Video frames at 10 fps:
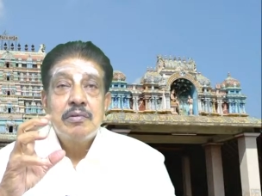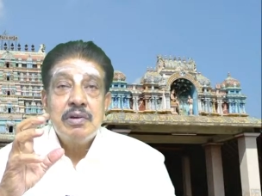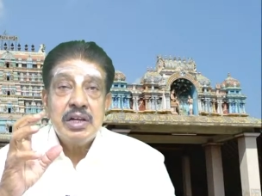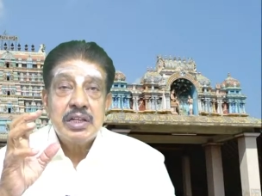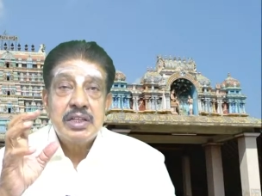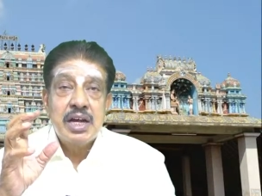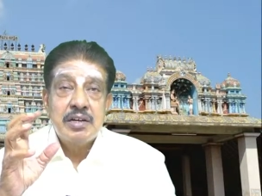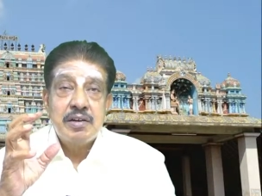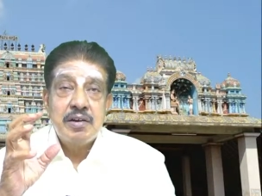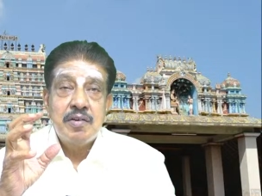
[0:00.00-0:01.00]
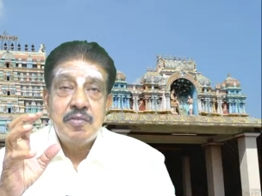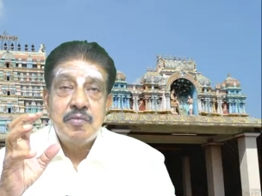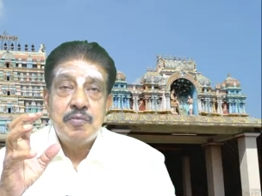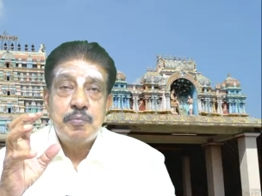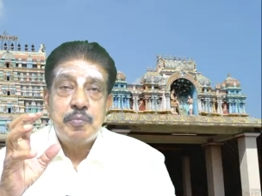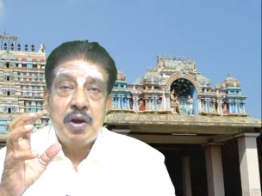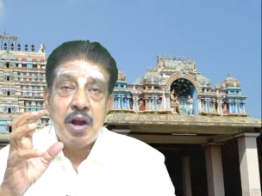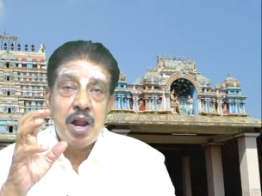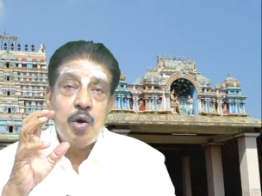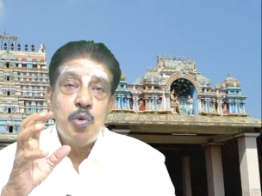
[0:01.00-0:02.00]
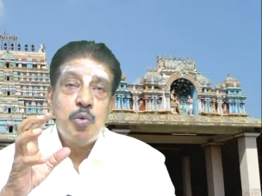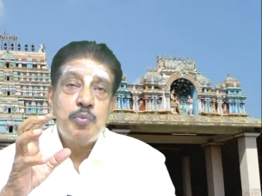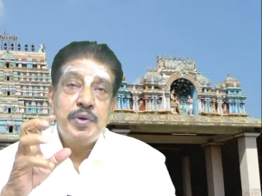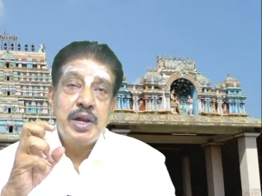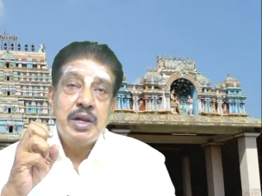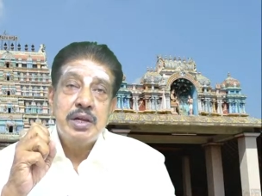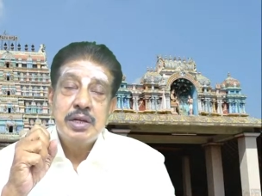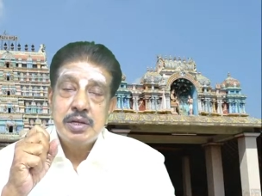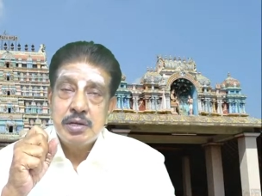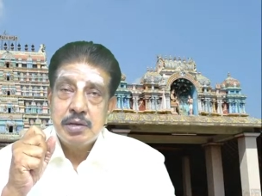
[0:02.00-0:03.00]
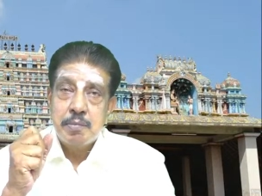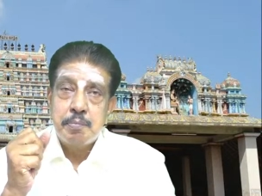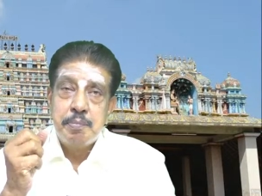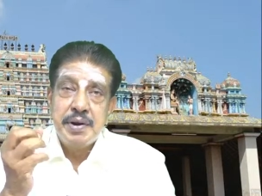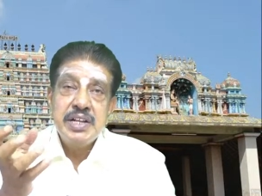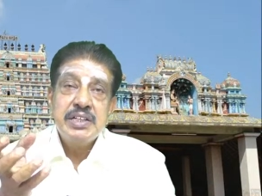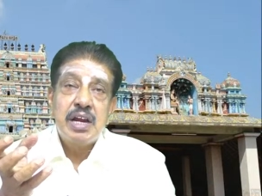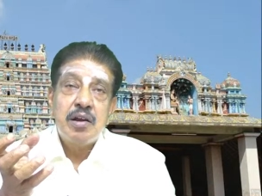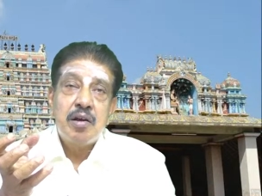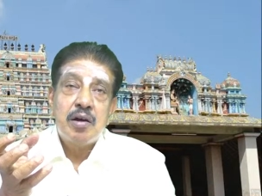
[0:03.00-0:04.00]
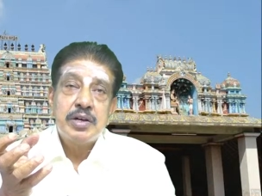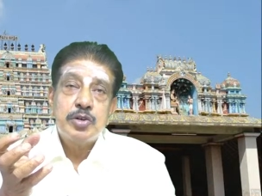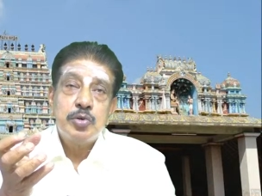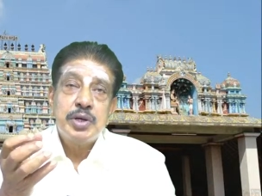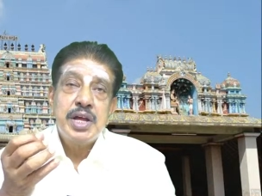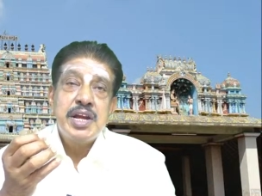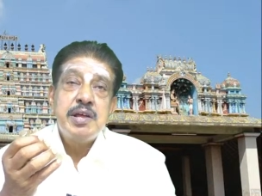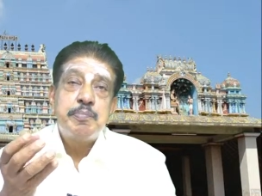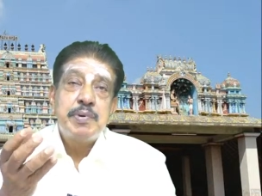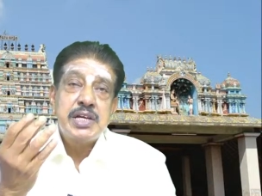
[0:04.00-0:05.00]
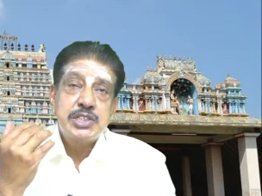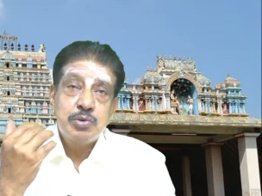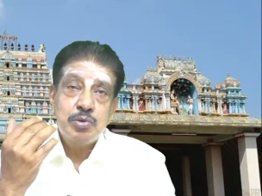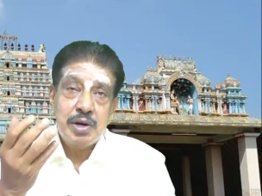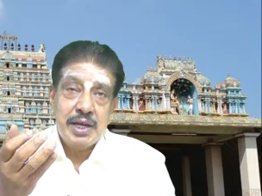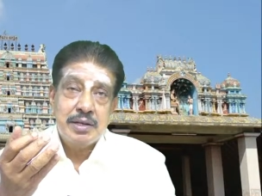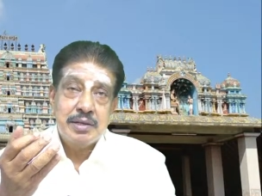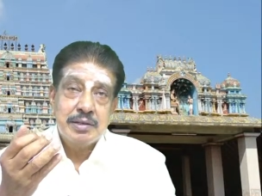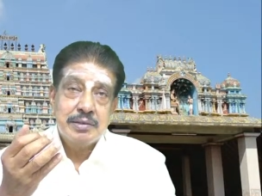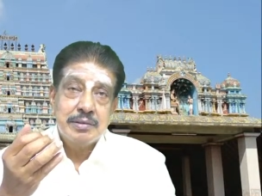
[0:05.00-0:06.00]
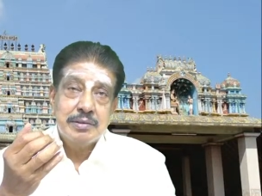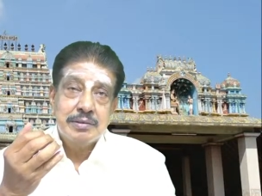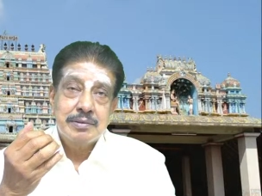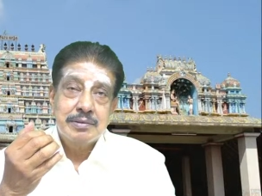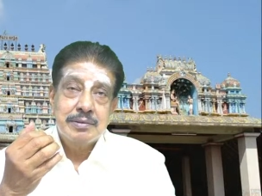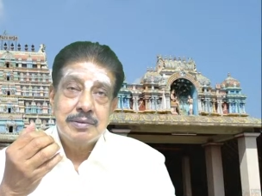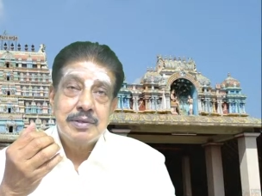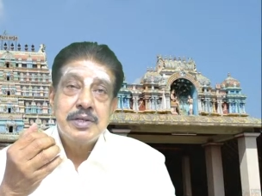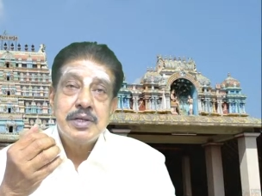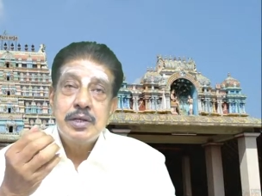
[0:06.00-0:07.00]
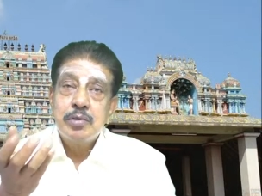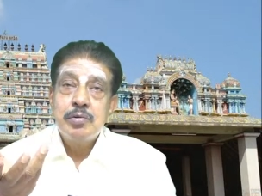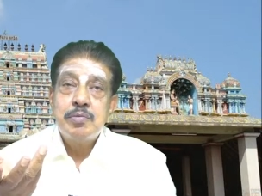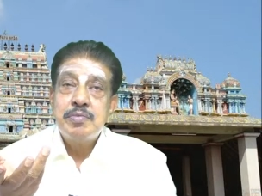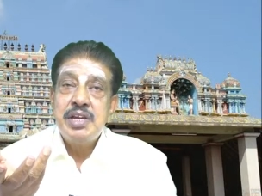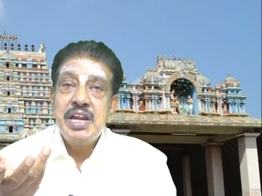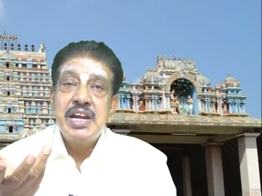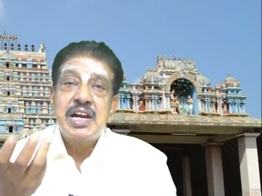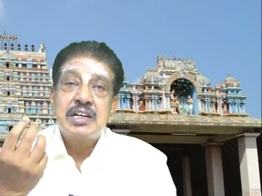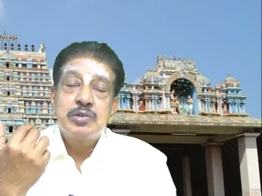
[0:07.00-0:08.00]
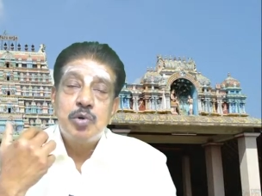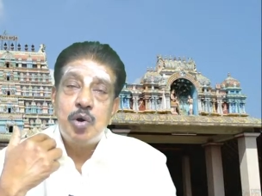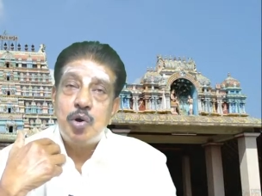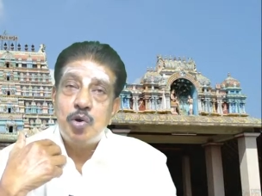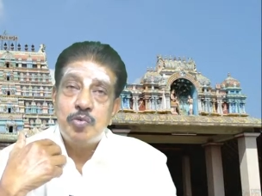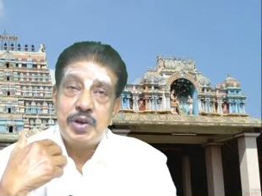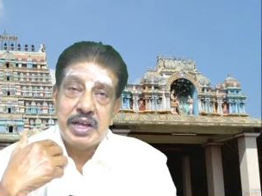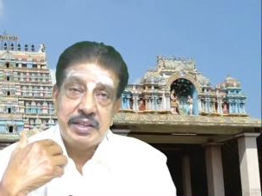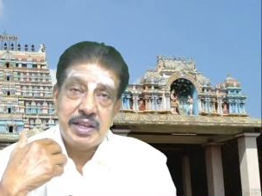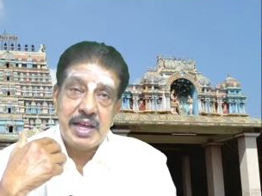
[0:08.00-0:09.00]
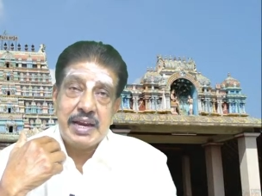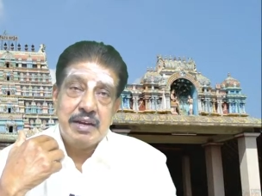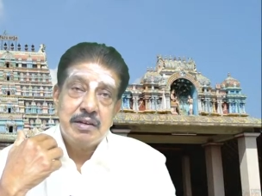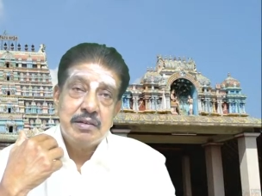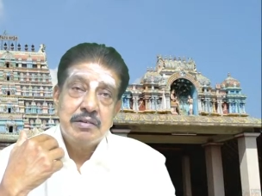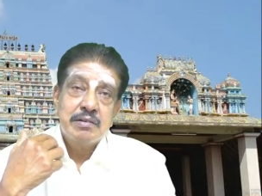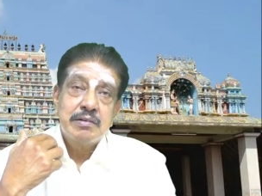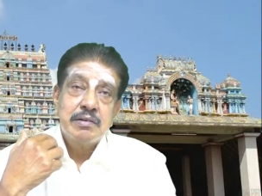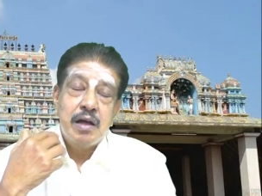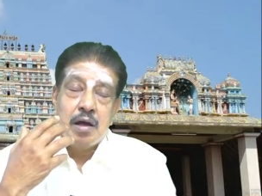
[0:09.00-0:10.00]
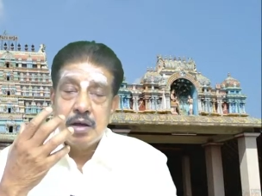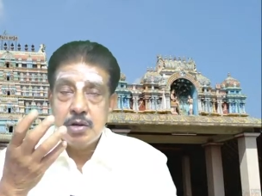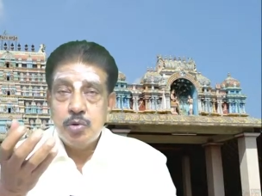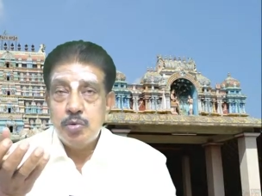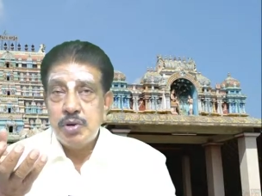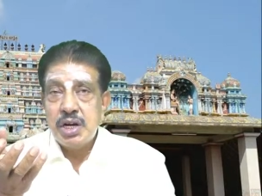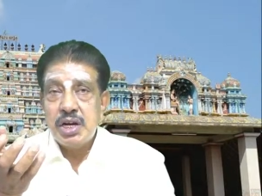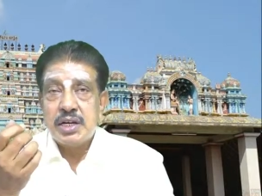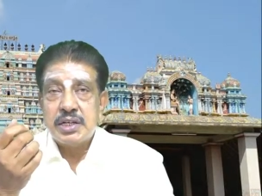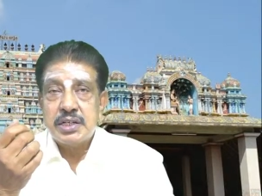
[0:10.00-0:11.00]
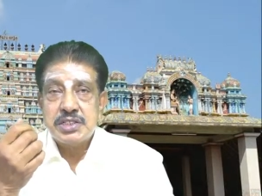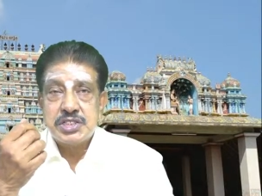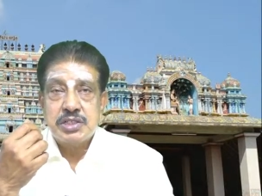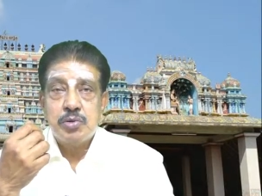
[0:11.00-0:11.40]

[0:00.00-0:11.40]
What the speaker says: that love will bring the Lord to any place you like. You need not go over there, or you need not go